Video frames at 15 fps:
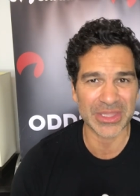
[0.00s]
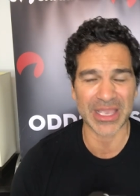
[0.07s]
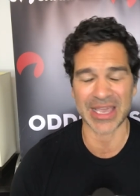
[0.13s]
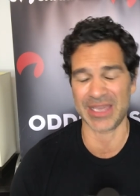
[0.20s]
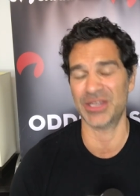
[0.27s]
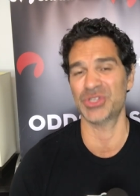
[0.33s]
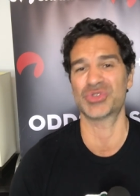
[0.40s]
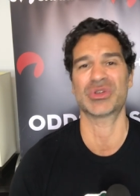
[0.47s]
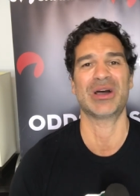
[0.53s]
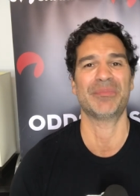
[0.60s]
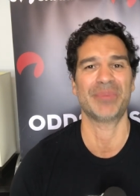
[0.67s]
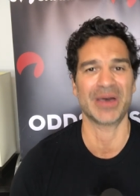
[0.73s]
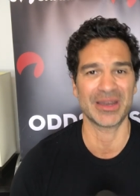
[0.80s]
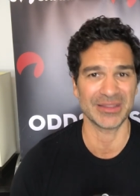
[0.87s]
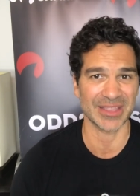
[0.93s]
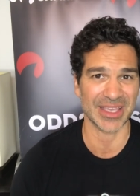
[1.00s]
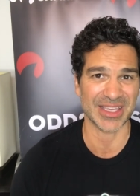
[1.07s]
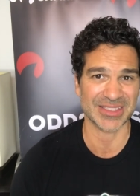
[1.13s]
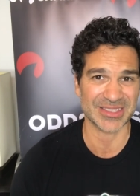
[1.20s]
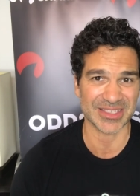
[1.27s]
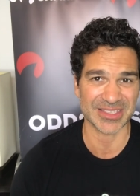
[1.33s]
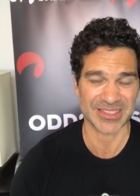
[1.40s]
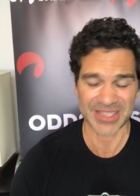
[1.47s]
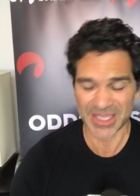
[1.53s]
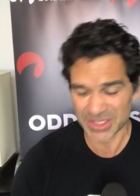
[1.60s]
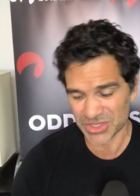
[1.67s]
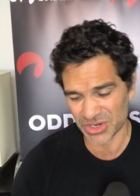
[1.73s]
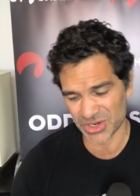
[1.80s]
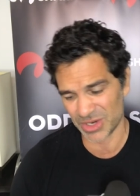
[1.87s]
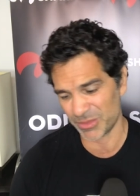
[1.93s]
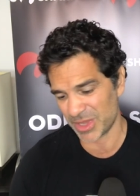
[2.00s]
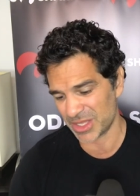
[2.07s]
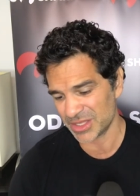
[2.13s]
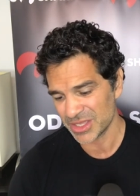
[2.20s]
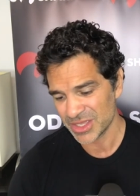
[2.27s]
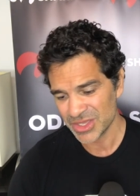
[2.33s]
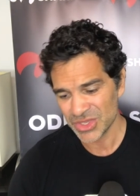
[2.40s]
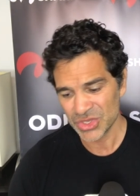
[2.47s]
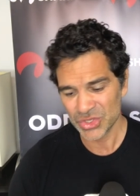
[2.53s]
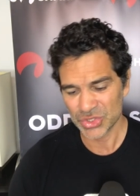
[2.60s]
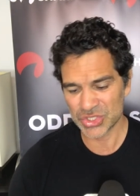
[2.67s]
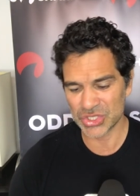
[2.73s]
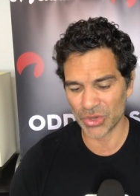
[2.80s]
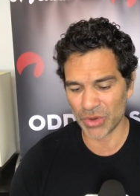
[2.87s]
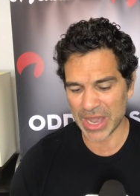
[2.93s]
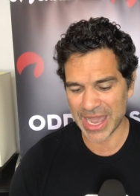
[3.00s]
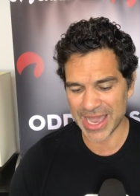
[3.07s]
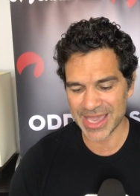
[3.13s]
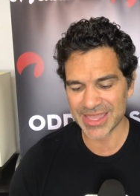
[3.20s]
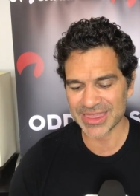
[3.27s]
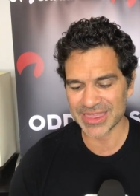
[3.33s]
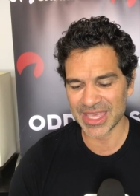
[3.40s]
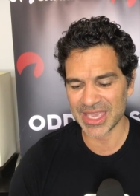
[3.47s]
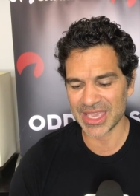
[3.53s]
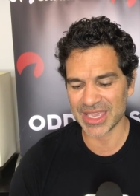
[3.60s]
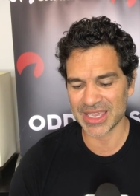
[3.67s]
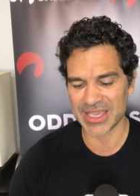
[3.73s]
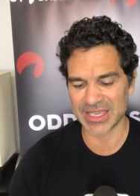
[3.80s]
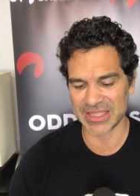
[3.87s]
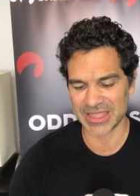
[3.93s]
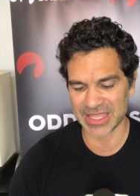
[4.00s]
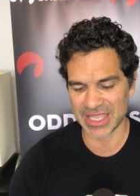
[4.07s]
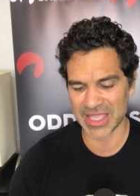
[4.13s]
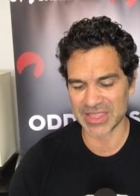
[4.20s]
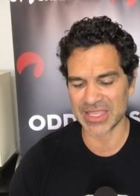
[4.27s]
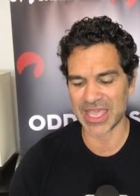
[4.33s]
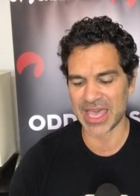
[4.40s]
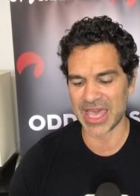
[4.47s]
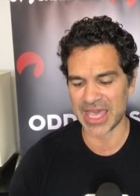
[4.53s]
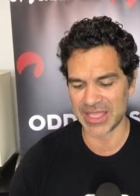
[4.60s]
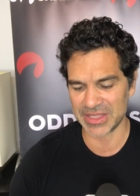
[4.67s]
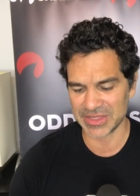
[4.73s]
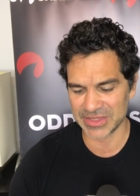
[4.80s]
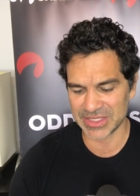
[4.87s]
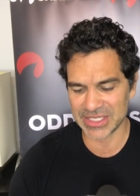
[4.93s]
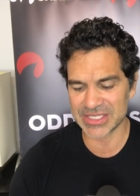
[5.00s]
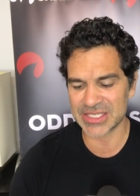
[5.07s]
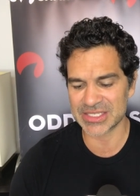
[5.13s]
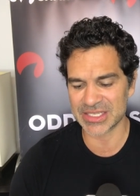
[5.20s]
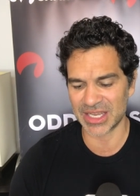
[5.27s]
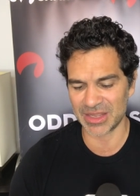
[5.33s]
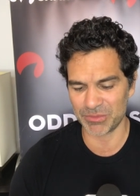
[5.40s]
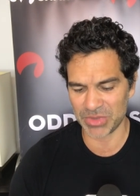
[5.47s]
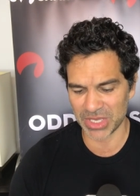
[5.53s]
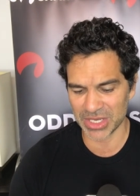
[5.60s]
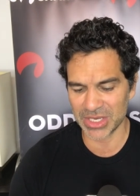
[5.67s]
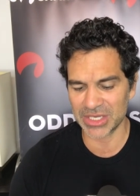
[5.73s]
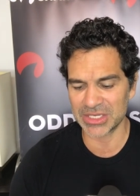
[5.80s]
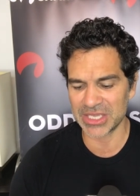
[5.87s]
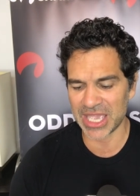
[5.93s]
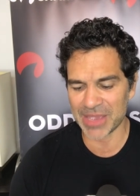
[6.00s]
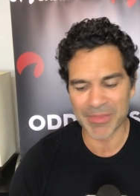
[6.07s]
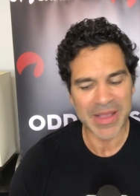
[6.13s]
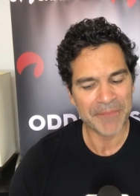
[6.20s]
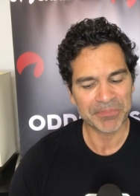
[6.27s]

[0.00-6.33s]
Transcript: They had a drop out of the ACC tournament, so I think that this is going to be a good game.